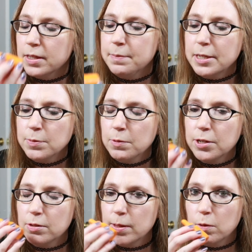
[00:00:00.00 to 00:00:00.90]
it makes me
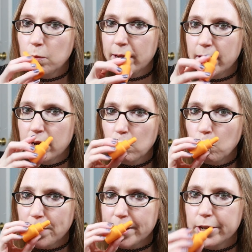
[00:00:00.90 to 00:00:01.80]
wonder like what
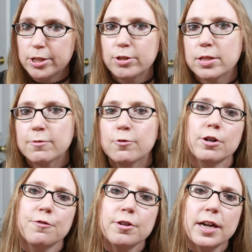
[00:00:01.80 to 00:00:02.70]
we could use it
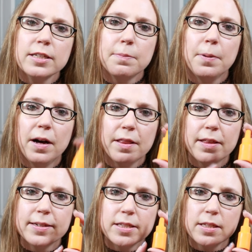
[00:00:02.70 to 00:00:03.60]
for. If you guys bought
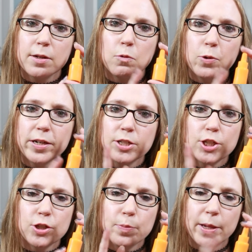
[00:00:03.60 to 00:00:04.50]
this, like what
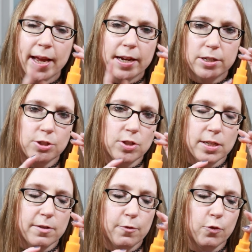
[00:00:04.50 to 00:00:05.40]
do you plan on
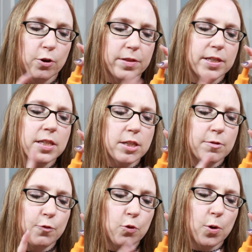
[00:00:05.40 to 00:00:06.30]
using it for? This is
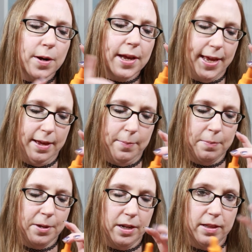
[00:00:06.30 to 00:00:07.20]
for him.
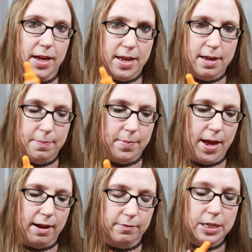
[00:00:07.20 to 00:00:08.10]
I'm gonna let him
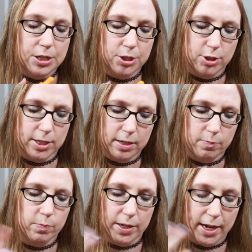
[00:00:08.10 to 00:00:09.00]
have it and use it
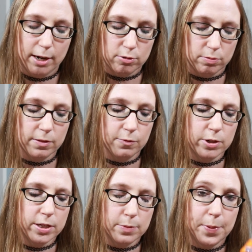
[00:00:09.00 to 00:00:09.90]
like actually
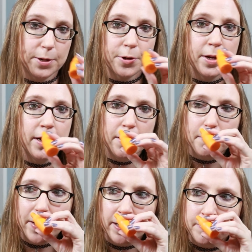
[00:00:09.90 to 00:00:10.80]
for his beard.
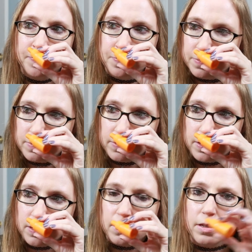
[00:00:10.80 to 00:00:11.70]
But
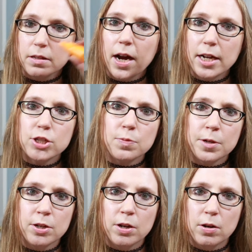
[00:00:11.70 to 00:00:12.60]
I just
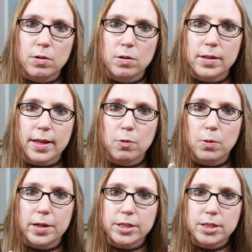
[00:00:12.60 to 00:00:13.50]
wanna know like
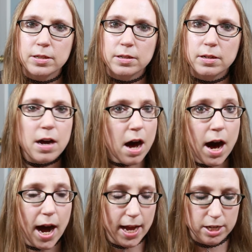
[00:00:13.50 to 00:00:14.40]
what
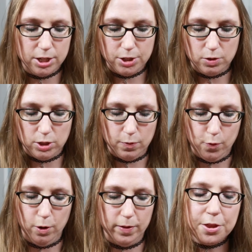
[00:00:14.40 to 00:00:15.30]
I could use it
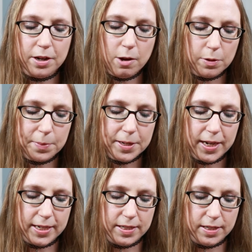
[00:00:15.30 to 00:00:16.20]
for. Like, I thought it would be
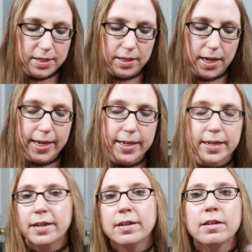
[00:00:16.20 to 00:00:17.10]
nice to
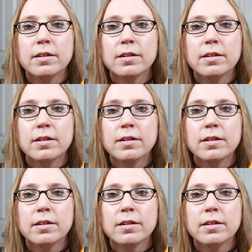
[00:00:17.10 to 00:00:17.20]
like